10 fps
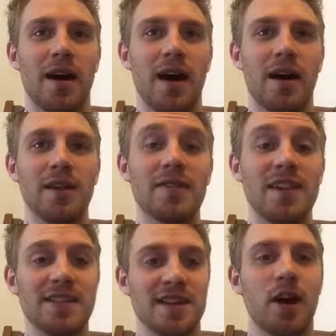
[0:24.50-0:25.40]
Lyft
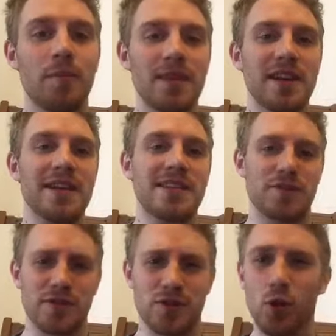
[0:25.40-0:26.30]
as a company is a
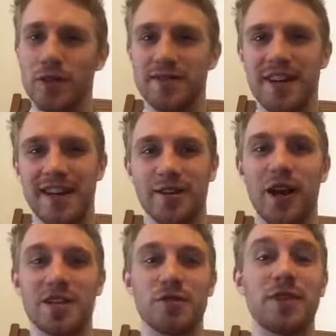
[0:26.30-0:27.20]
result of
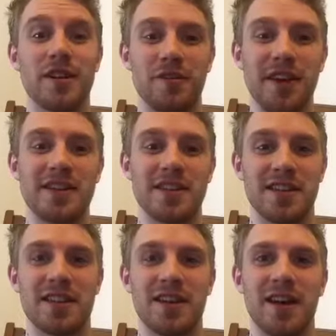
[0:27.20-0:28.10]
technological innovation,